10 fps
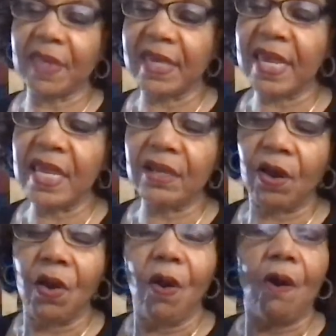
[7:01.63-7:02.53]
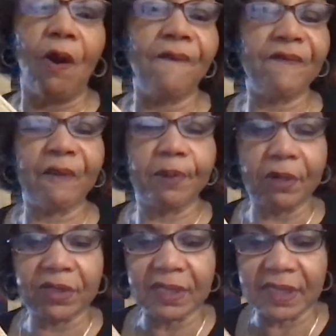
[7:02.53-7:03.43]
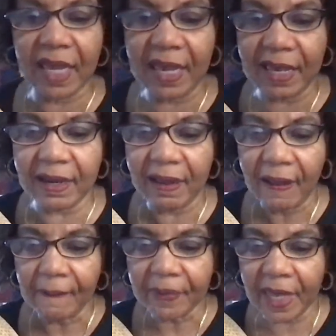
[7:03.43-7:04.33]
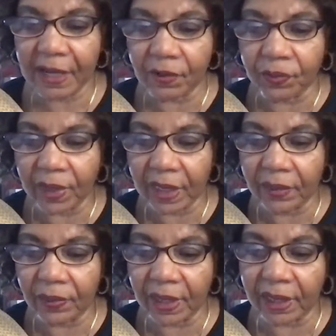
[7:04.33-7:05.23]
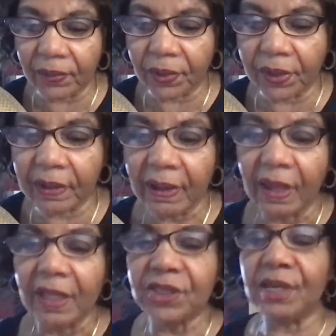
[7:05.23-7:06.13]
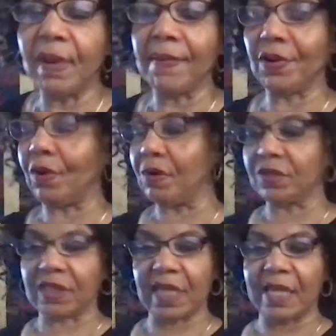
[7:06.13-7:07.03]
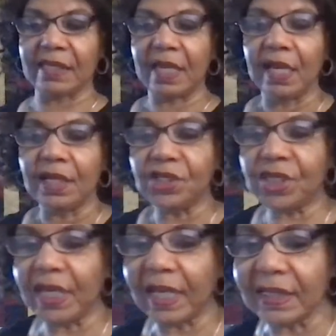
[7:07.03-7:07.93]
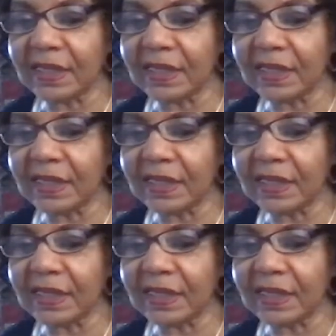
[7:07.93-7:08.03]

the heat off of a person's head. And it really, really would. Gmama Grows says she can